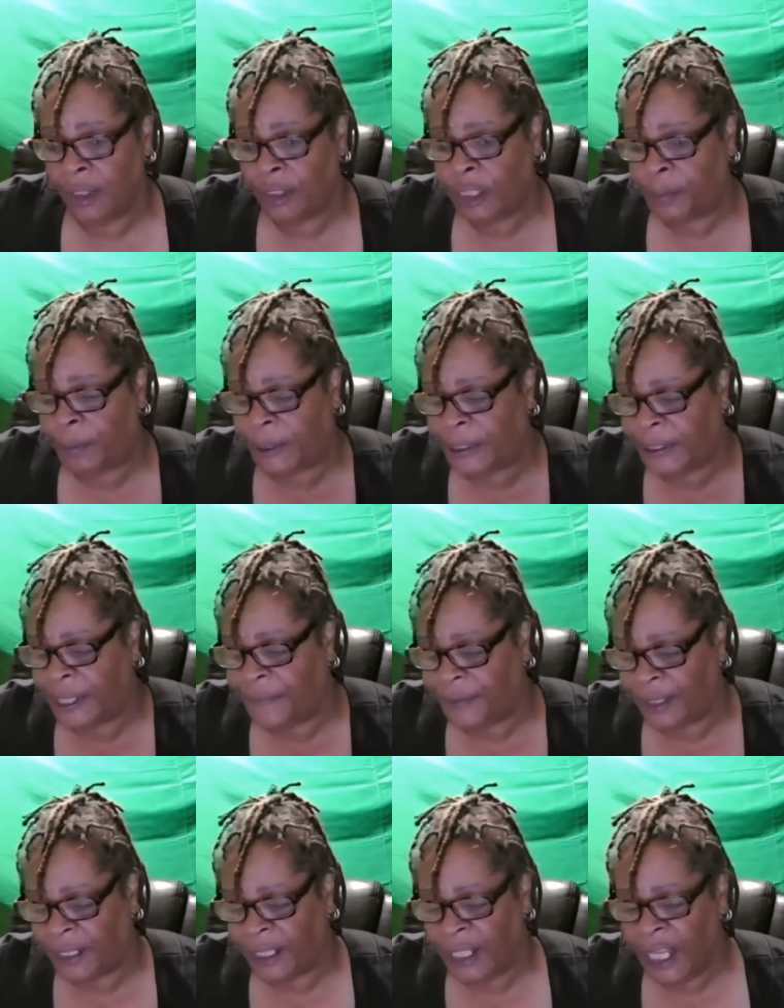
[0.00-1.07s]

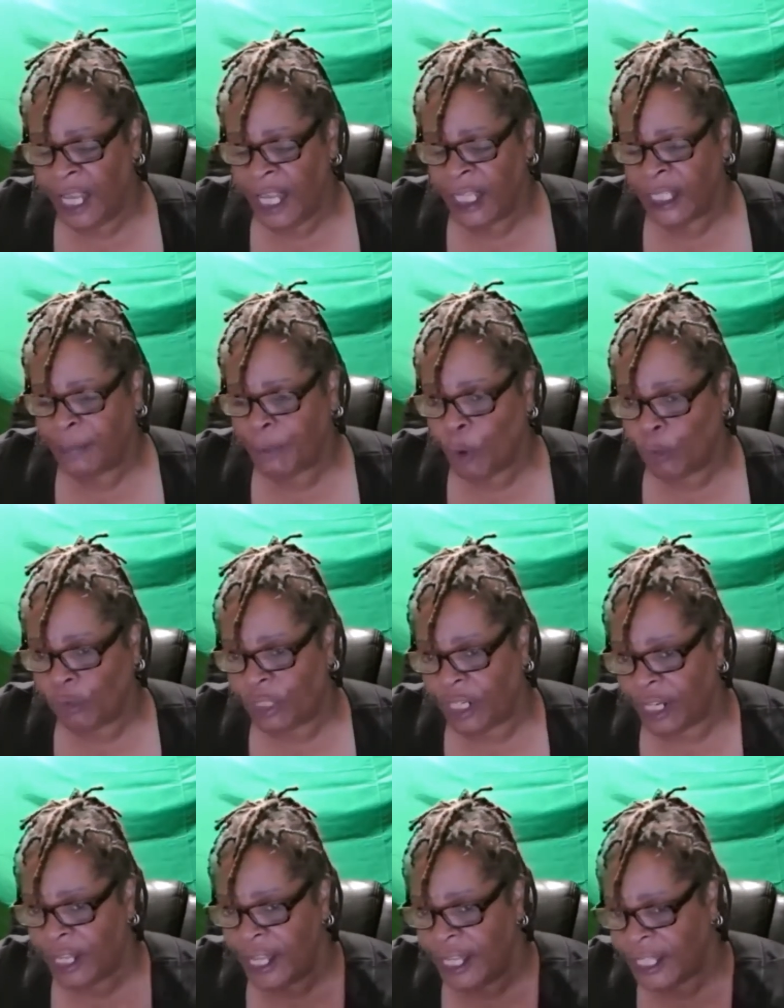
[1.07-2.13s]
specifically spoke to
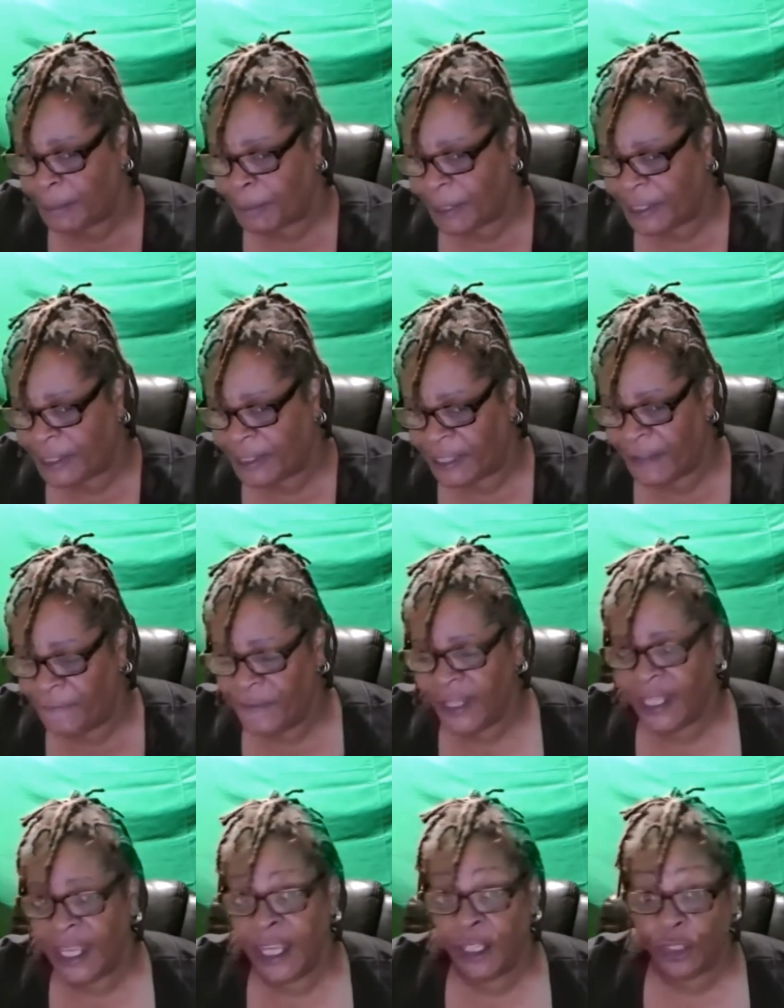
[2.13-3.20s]
the
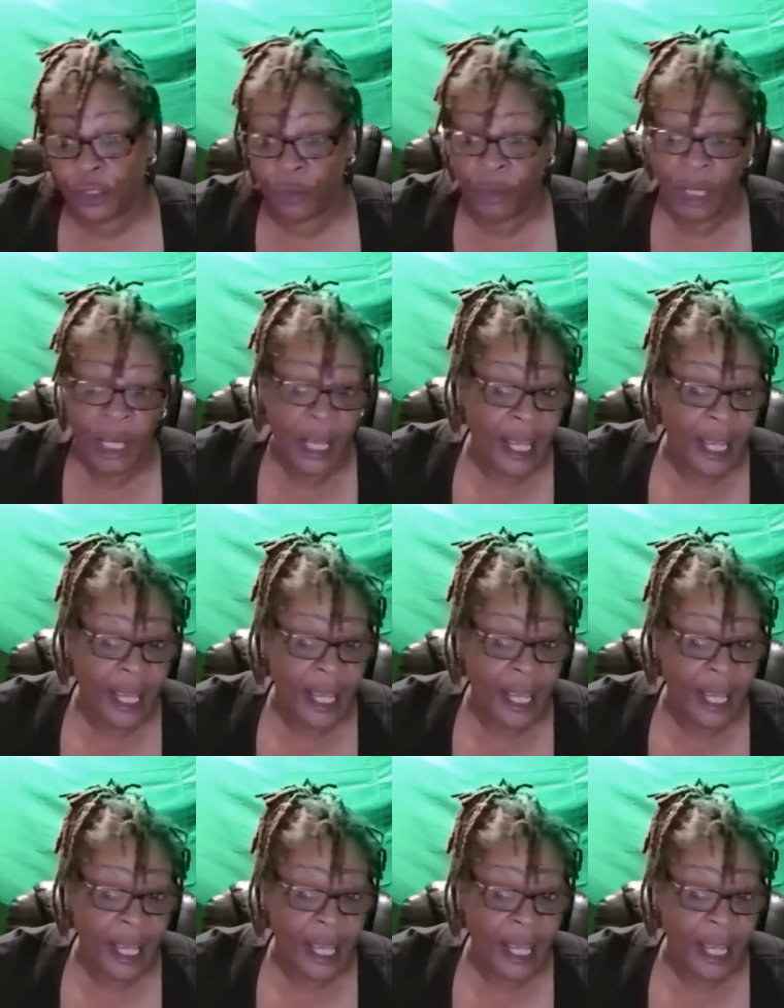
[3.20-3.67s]
specific issue,